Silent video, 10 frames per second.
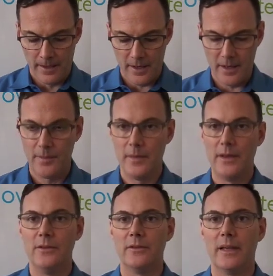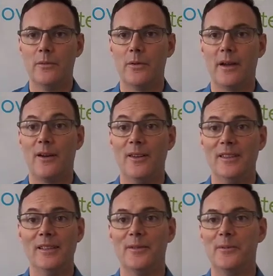And you'll get what I call
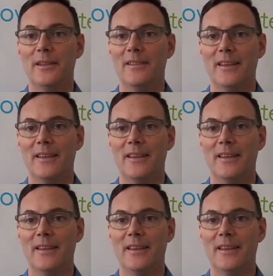a little win.